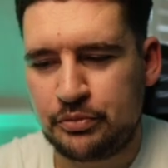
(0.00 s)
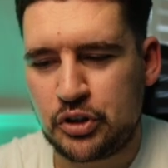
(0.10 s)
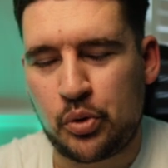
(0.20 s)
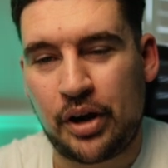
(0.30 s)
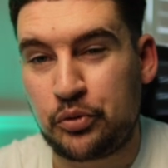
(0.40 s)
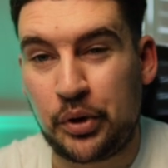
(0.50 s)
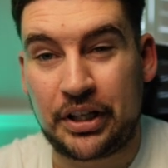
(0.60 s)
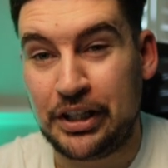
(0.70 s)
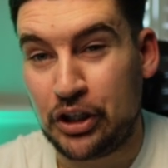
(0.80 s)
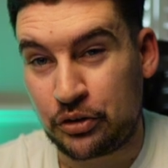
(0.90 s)
So I've
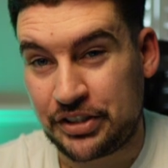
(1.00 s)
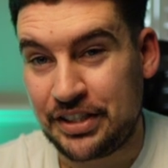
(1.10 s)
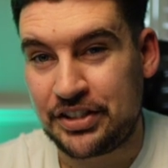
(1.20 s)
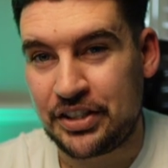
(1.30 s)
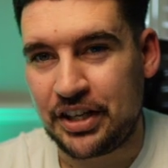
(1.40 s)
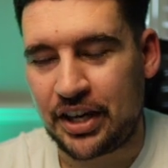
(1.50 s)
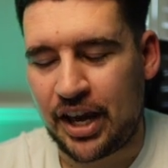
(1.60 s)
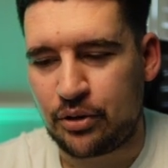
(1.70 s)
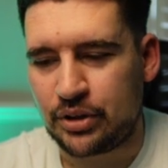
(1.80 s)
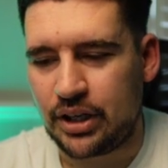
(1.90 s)
quickly logged into the
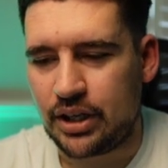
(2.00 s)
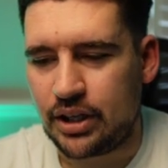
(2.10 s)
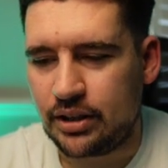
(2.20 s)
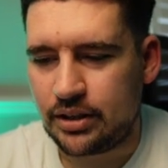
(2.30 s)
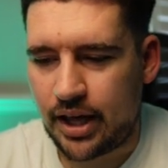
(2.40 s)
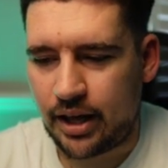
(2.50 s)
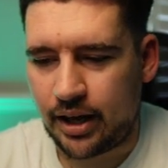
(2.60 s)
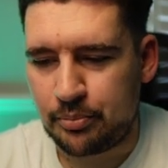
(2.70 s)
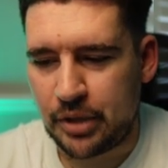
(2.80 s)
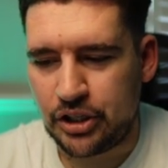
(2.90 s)
account here,
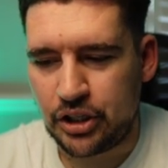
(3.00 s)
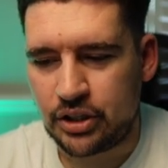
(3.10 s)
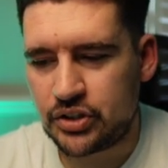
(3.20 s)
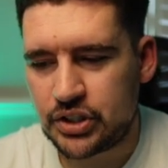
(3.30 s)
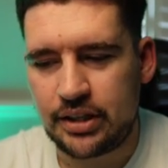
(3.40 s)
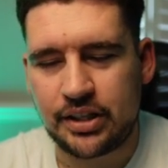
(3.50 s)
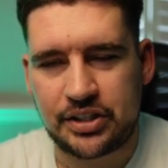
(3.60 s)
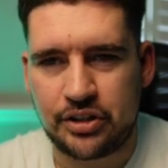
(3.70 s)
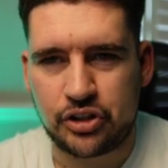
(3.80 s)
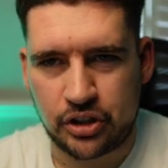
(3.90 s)
and you can see
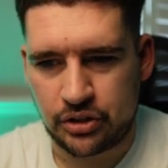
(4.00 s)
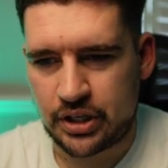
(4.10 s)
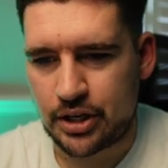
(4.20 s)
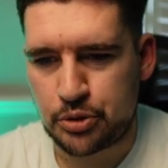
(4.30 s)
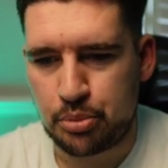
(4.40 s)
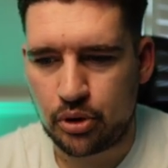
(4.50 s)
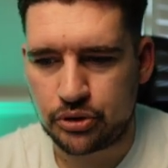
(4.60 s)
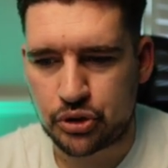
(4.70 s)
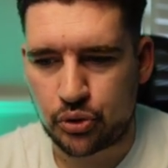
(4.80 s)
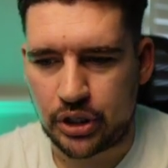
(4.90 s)
this instant dashboard
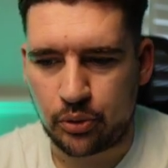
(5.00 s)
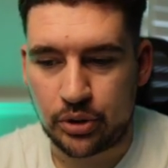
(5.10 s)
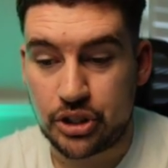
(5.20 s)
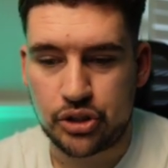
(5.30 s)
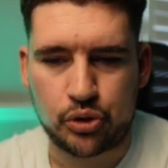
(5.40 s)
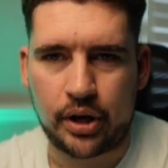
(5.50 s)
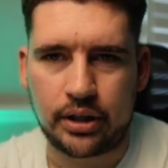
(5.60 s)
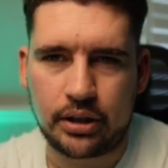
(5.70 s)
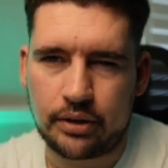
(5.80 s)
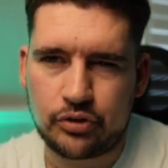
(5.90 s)
screen, which is
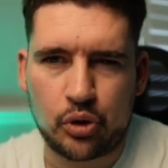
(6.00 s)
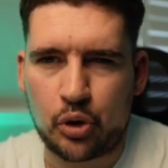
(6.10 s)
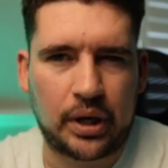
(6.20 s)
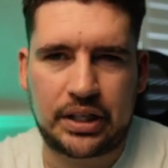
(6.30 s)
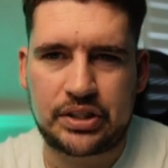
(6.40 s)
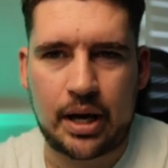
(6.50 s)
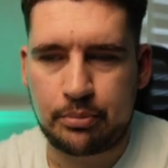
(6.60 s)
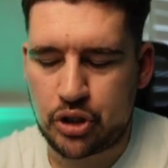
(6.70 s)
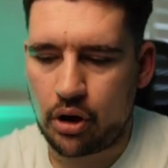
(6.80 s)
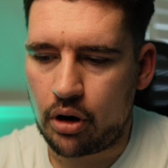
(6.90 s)
great. It gives you a quick
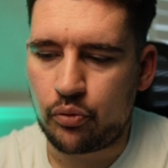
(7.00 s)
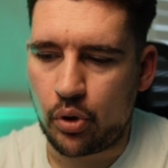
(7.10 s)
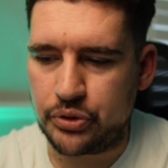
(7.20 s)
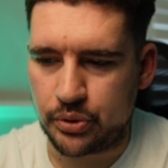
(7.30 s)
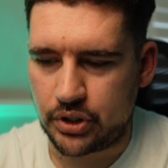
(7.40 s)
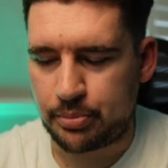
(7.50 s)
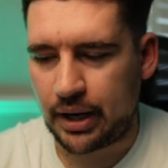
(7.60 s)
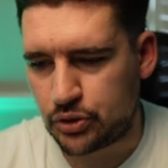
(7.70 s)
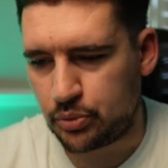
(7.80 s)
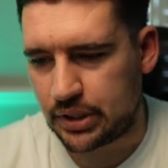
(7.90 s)
snapshot of what to
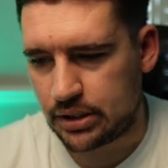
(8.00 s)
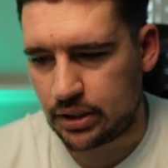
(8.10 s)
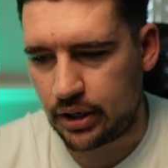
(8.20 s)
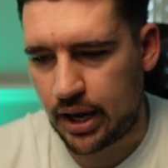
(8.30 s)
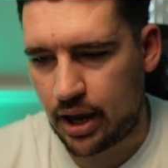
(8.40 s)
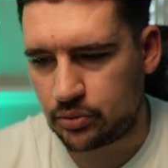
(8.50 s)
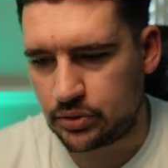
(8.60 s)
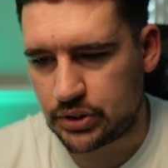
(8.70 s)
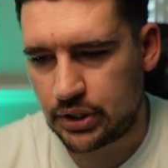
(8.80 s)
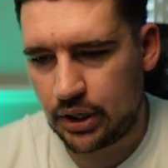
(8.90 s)
expect within the
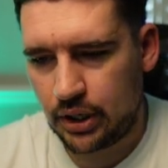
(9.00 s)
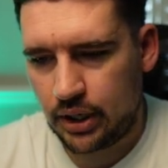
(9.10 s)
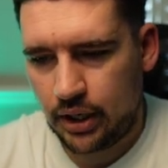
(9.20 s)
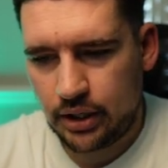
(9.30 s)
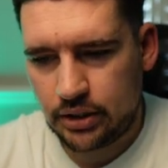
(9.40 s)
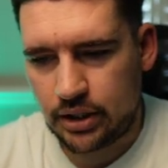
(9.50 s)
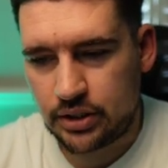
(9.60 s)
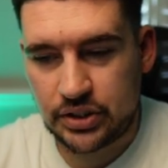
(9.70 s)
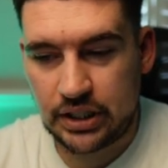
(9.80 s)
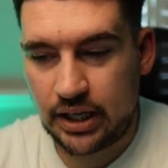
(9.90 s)
account. You
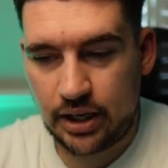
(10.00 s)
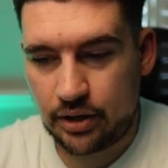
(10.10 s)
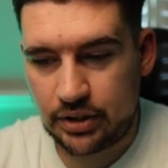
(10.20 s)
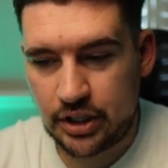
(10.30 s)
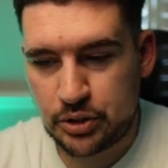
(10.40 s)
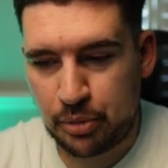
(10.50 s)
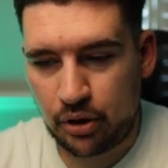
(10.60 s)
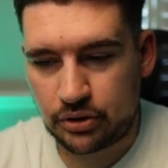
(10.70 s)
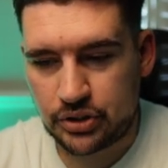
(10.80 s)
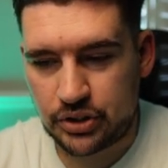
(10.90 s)
can see here in this
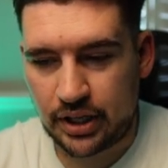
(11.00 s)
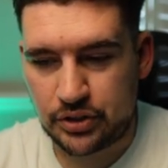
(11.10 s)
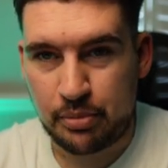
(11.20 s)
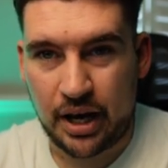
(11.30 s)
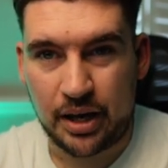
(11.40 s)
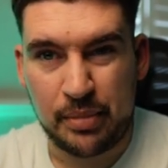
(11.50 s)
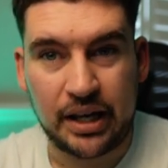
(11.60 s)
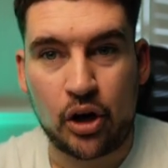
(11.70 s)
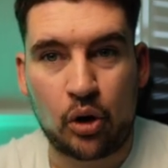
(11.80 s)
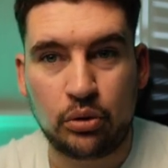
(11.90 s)
box, that's my
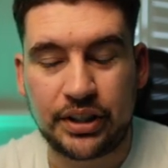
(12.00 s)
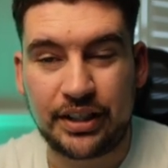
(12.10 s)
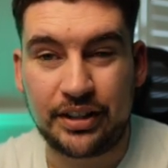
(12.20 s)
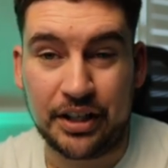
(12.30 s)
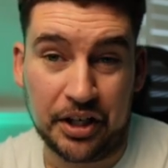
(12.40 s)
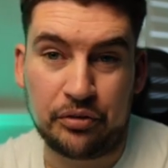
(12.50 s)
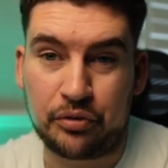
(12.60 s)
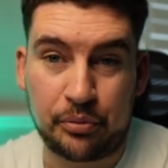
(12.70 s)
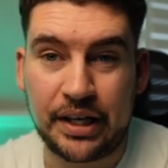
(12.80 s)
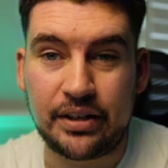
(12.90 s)
main holding, and
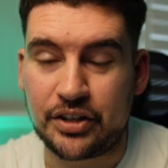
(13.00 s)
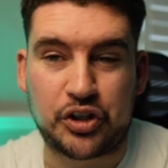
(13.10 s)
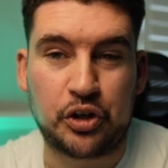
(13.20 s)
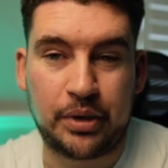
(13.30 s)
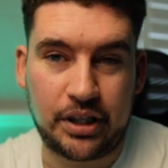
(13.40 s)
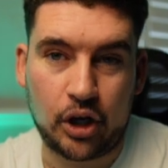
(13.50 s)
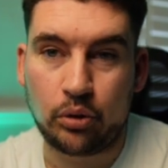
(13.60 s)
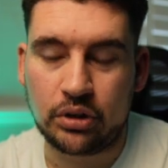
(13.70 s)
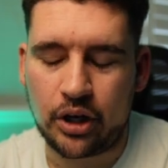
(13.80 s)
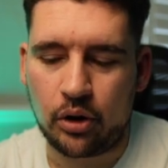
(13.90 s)
for me that's going to be the
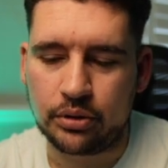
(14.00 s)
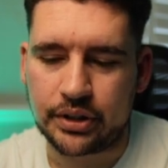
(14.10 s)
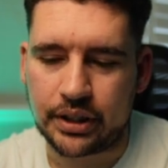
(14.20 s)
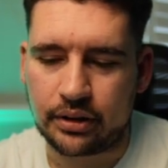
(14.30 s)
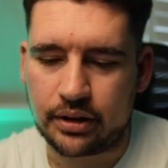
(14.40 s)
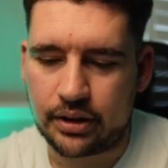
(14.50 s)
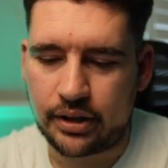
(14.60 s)
only holding.